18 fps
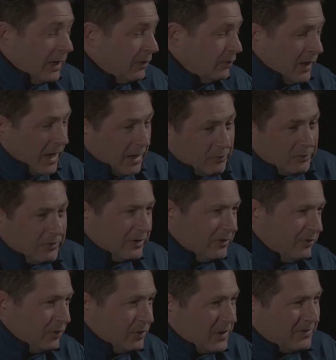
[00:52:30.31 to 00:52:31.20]
And I, I was
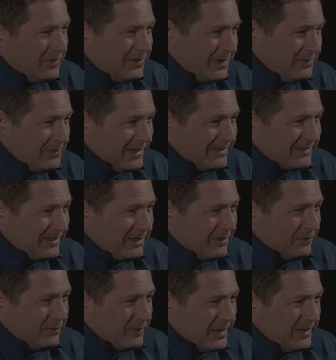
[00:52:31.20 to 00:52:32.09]
gonna do everything
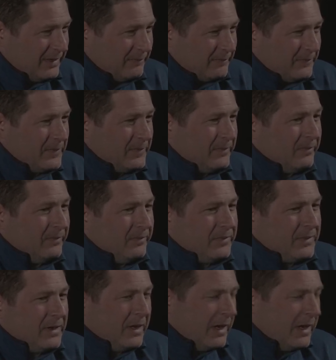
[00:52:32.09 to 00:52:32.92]
myself, right? Mm-hmm.